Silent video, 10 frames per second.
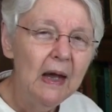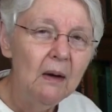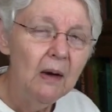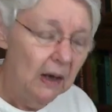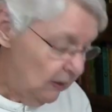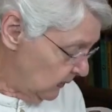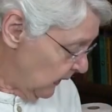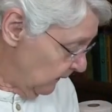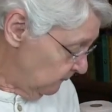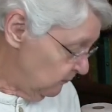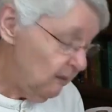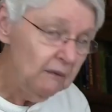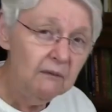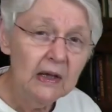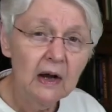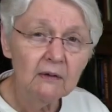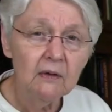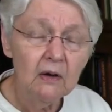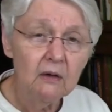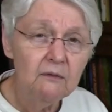Uh, on our in our
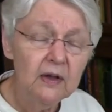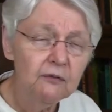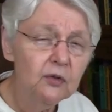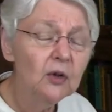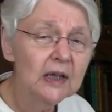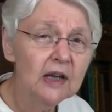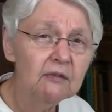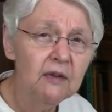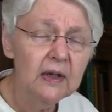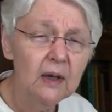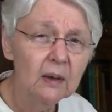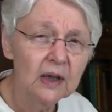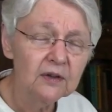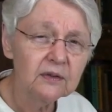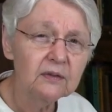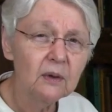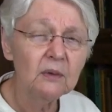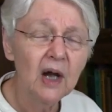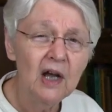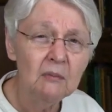uh, full-length video lessons
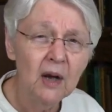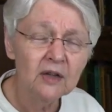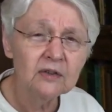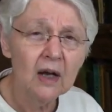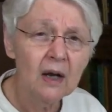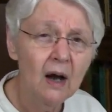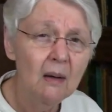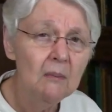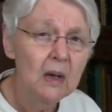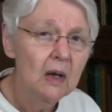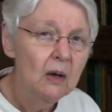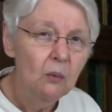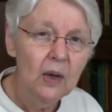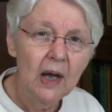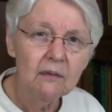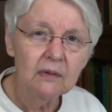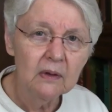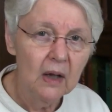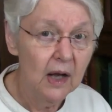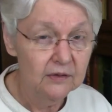on DianneMize.com, we have
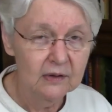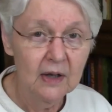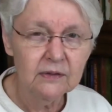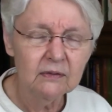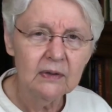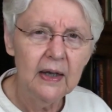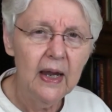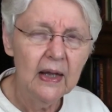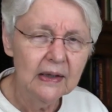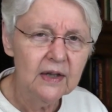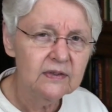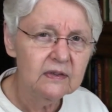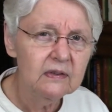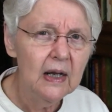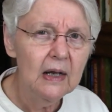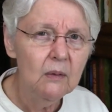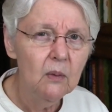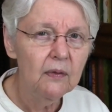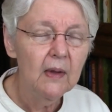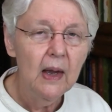lots and lots of le lessons dealing
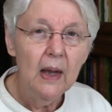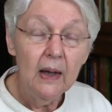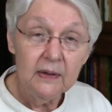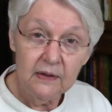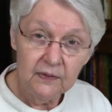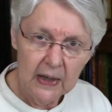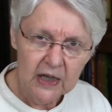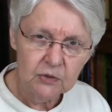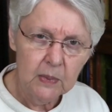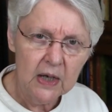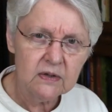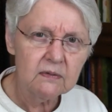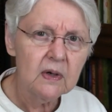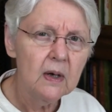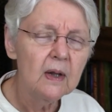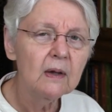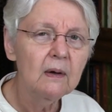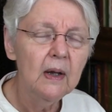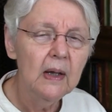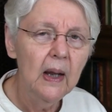with different aspects of
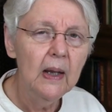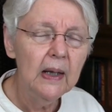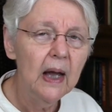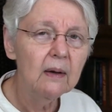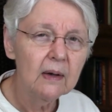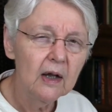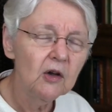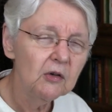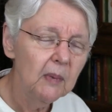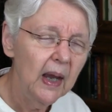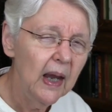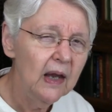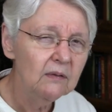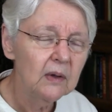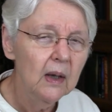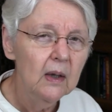color and, and how color behaves.